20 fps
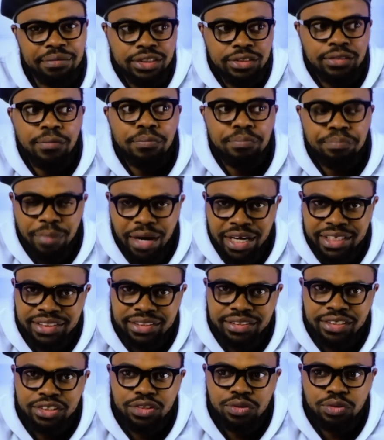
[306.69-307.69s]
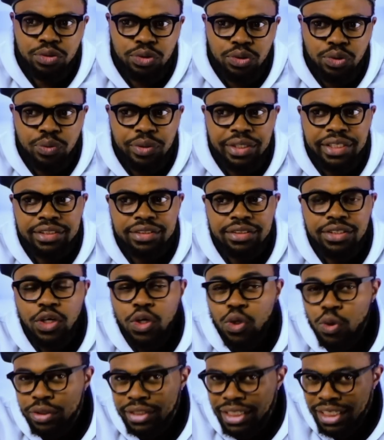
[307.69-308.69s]
Some pastors would do it
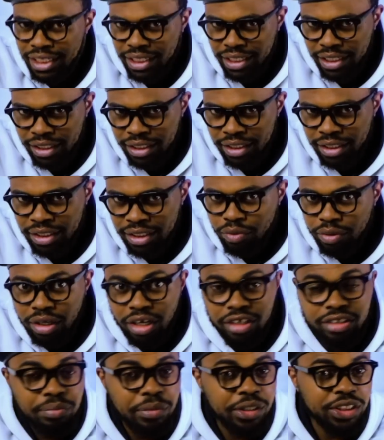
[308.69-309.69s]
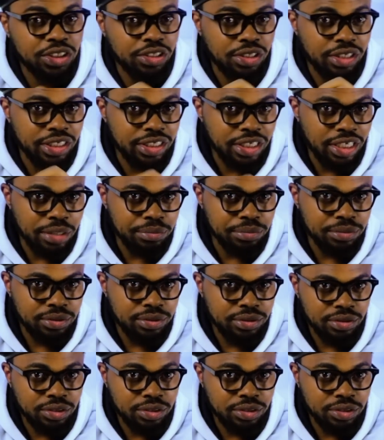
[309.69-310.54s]
codedly without mentioning names.